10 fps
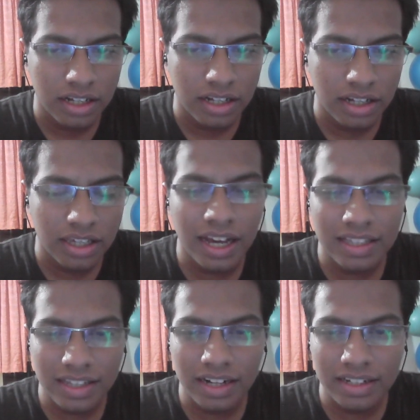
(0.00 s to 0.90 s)
Yeah,
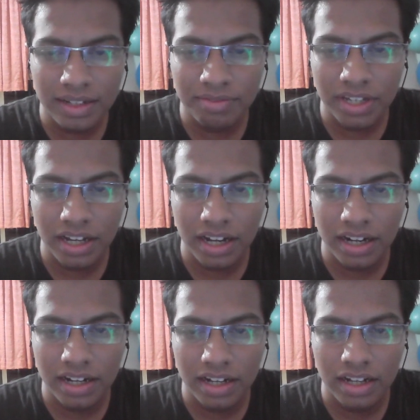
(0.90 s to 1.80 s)
that time we
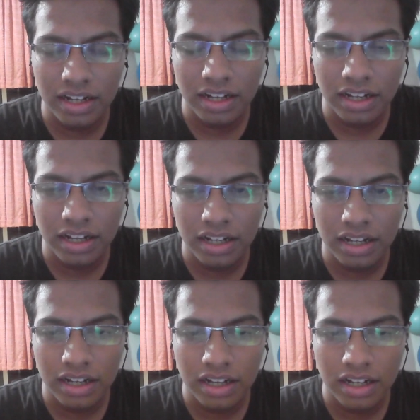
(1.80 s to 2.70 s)
had...
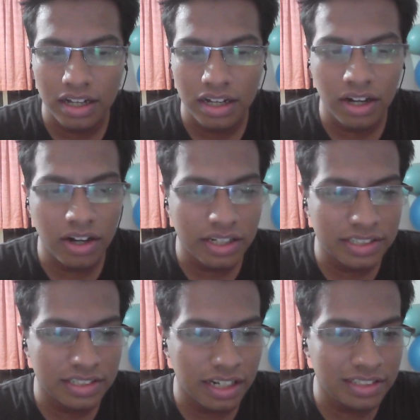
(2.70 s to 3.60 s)
Oh, it's
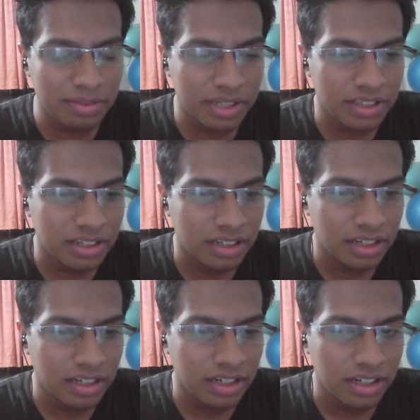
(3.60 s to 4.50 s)
Elizabeth.
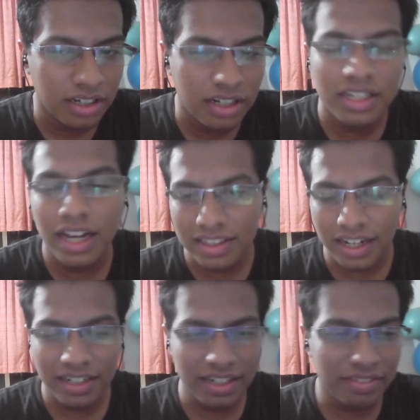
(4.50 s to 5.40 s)
Yeah,
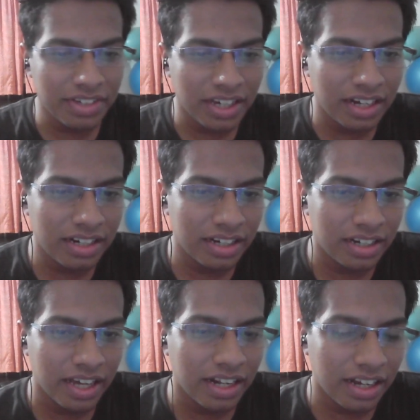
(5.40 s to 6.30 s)
that time we had
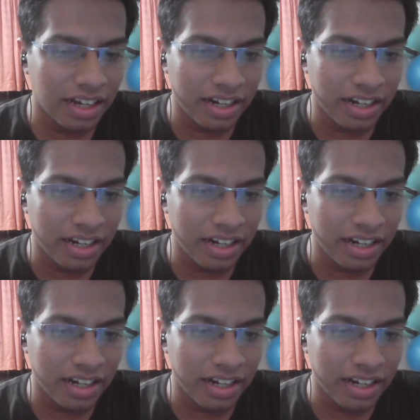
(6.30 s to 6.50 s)
Helga and